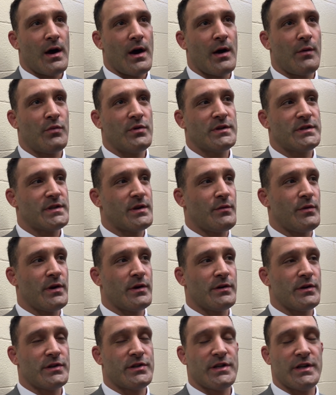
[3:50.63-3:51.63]
I wouldn't say we
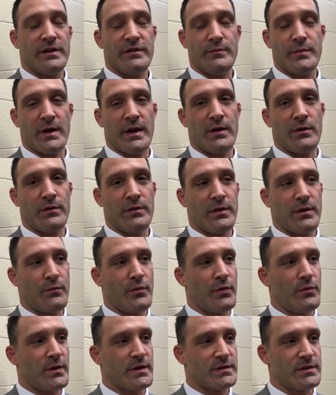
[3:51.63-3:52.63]
underachieved, but I don't think
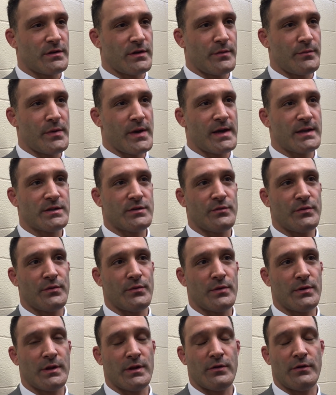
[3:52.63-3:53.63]
we wrestled our best and
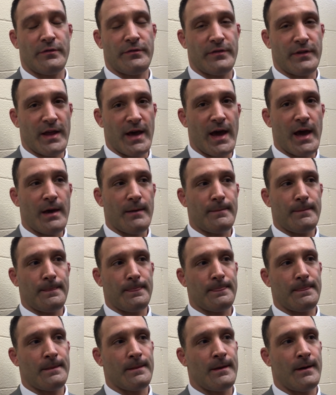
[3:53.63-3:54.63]
we were a little flat.
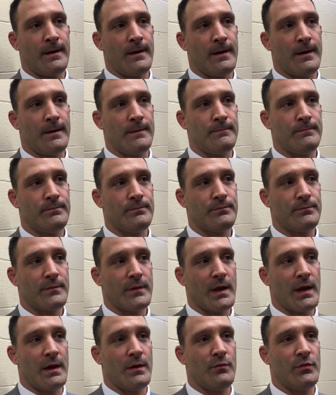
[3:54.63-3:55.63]
Um,
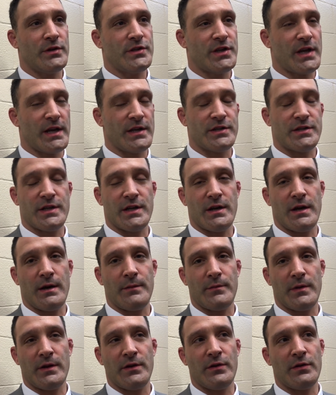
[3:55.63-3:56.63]
and we changed it
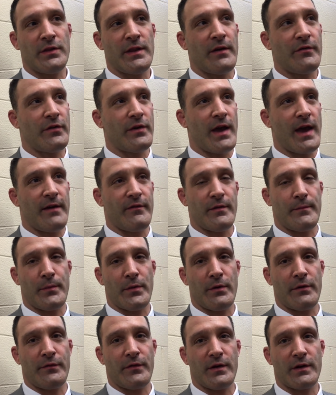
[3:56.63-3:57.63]
up, and you'll never have it
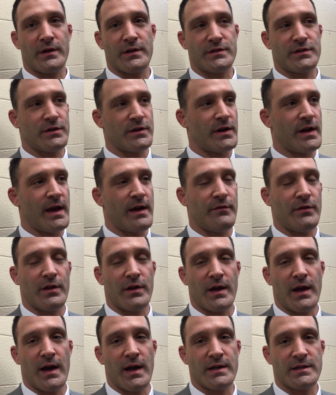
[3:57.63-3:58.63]
perfect because you're going to have
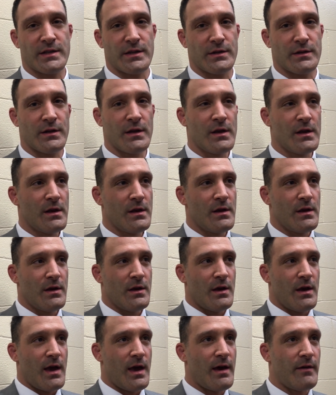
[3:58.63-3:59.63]
other guys that
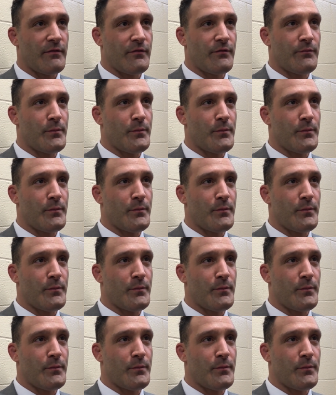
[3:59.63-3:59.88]
have